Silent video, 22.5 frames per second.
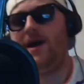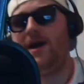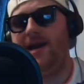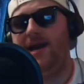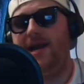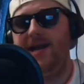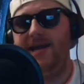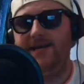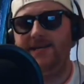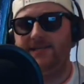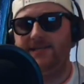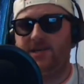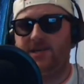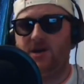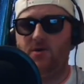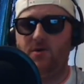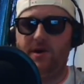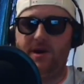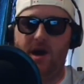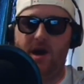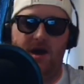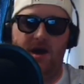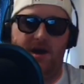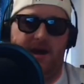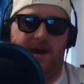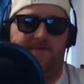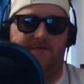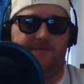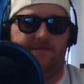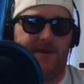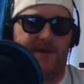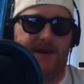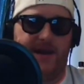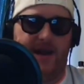is going on,
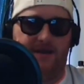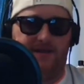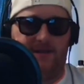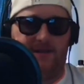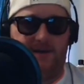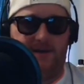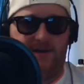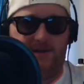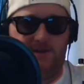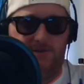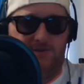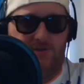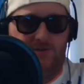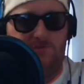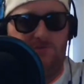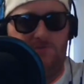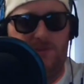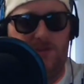everybody out there in YouTube